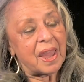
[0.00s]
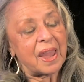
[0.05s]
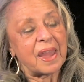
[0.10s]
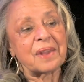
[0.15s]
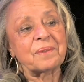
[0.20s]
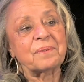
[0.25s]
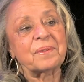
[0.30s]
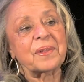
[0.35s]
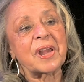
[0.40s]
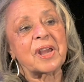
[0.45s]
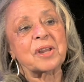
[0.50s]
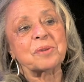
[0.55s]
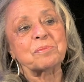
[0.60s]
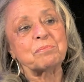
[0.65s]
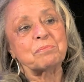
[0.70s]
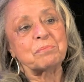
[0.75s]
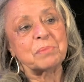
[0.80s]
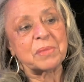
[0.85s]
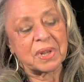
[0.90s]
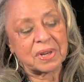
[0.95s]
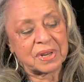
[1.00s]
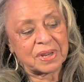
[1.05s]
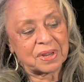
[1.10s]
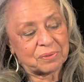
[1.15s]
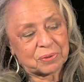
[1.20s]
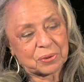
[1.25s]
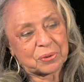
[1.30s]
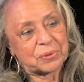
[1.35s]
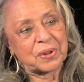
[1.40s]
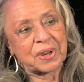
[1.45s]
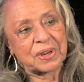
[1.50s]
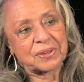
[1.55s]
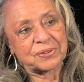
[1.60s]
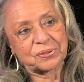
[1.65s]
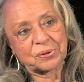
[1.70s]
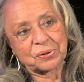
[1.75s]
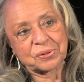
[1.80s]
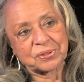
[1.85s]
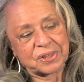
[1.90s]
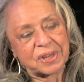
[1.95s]
And that many of the
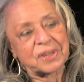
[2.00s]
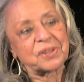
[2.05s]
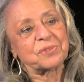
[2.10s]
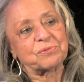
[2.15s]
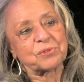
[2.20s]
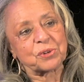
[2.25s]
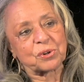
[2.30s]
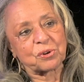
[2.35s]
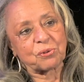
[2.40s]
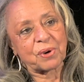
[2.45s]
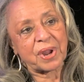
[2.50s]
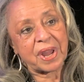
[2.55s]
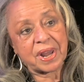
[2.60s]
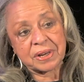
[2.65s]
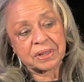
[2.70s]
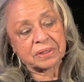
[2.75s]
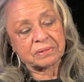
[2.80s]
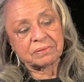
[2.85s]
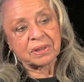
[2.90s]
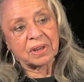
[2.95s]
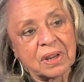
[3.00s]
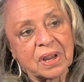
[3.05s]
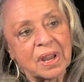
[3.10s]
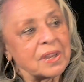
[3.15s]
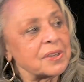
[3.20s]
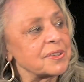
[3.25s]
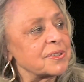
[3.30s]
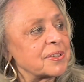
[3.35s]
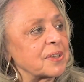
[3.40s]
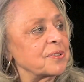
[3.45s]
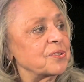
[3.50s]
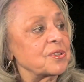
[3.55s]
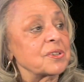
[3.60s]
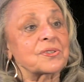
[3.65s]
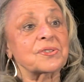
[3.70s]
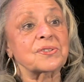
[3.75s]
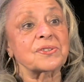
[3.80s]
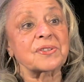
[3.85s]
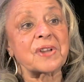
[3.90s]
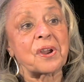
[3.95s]
things that are taken for granted, such
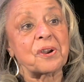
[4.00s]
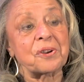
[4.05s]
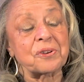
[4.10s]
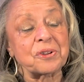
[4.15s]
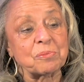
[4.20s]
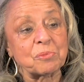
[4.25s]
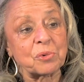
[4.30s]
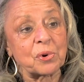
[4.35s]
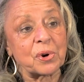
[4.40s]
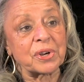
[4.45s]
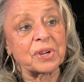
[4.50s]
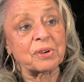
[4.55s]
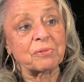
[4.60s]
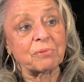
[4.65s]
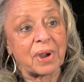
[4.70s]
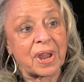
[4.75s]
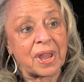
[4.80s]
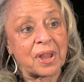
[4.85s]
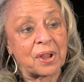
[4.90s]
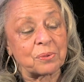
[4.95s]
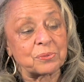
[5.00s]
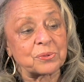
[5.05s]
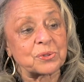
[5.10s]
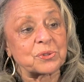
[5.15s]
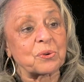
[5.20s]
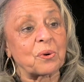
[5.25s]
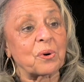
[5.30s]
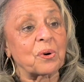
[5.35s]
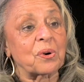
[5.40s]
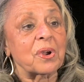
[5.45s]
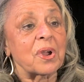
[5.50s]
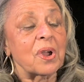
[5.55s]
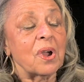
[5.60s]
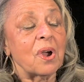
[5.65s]
as Saturday morning rounds or